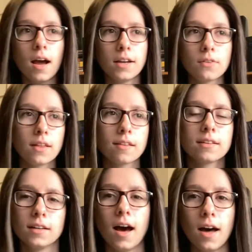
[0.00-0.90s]
I know that's
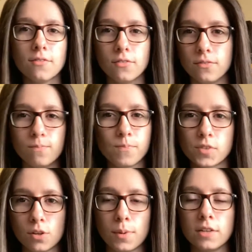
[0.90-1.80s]
like not
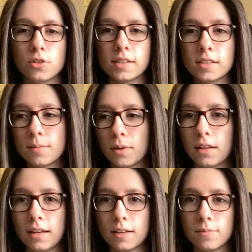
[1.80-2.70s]
super interesting,
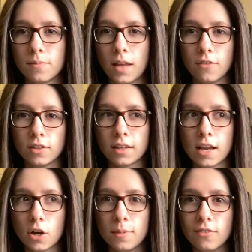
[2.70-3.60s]
but like I feel like
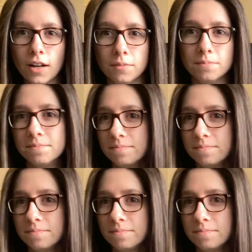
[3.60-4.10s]
it could be fun.